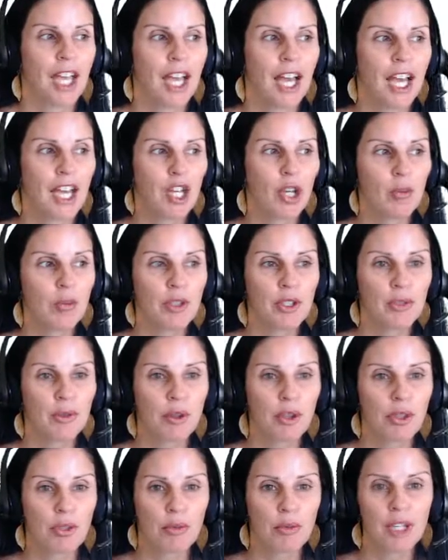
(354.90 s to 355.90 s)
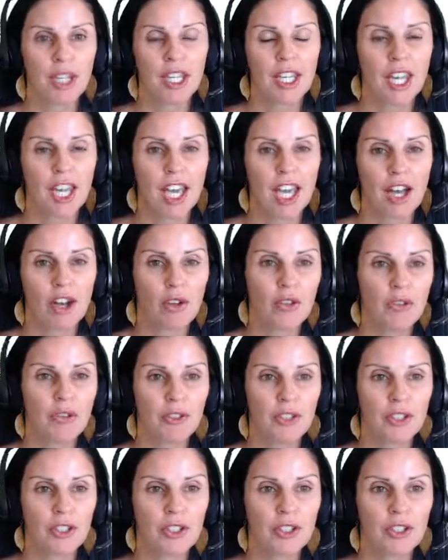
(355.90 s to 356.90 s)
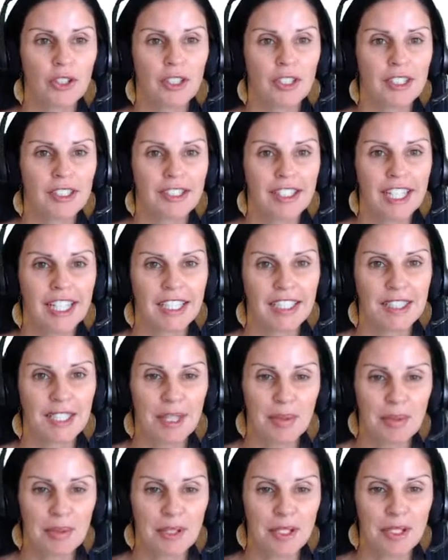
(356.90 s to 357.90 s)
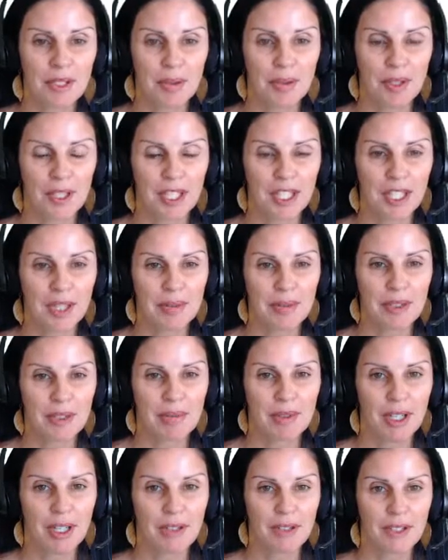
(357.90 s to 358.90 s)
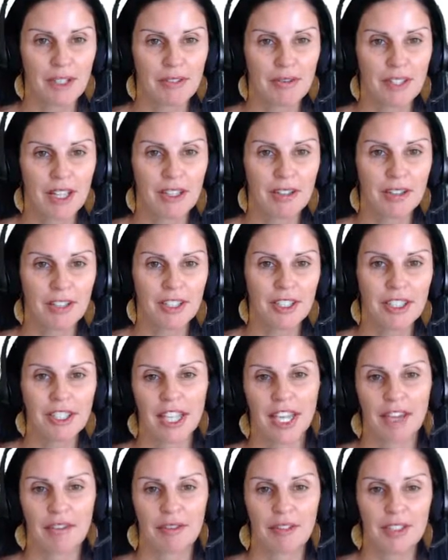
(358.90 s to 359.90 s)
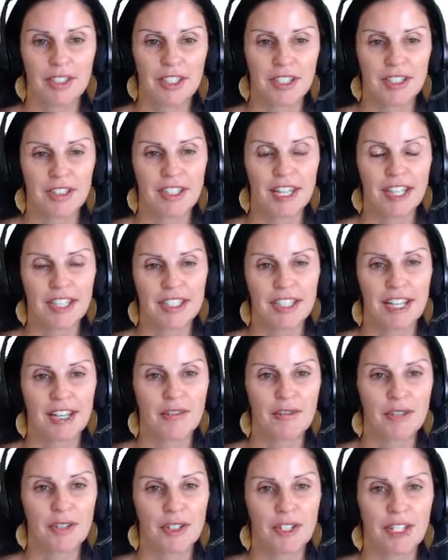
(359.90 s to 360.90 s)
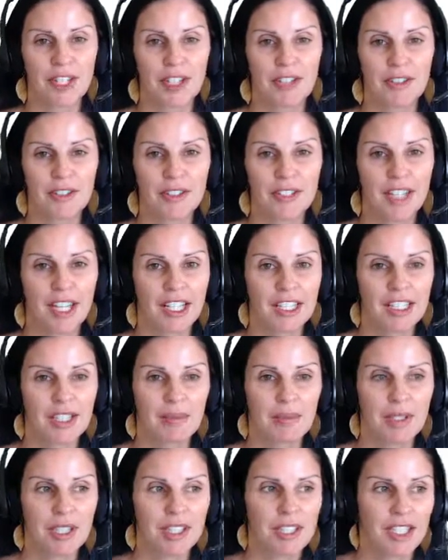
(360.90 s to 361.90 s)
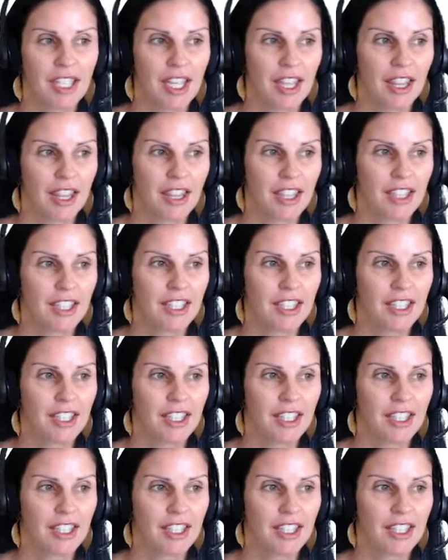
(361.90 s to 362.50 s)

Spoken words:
I hope those were 3 helpful tech tips when it comes to Microsoft Outlook, and we'll see you next time for another Tech Tip in a 10th.